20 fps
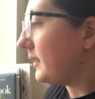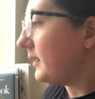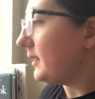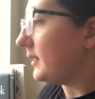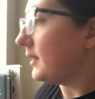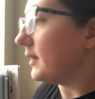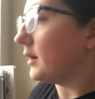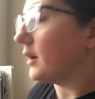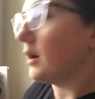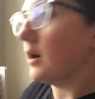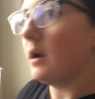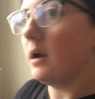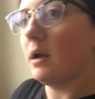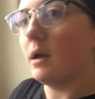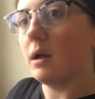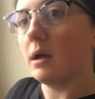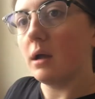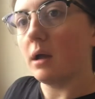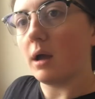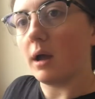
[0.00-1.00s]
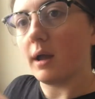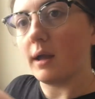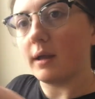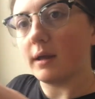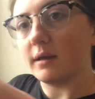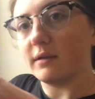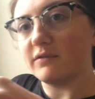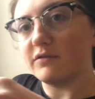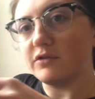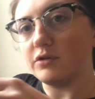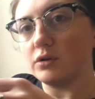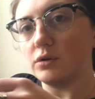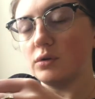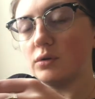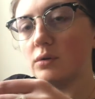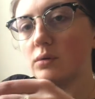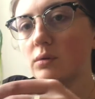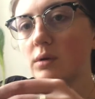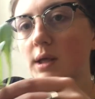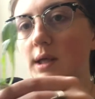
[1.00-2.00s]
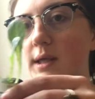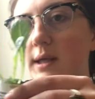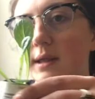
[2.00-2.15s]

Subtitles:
here, I have 2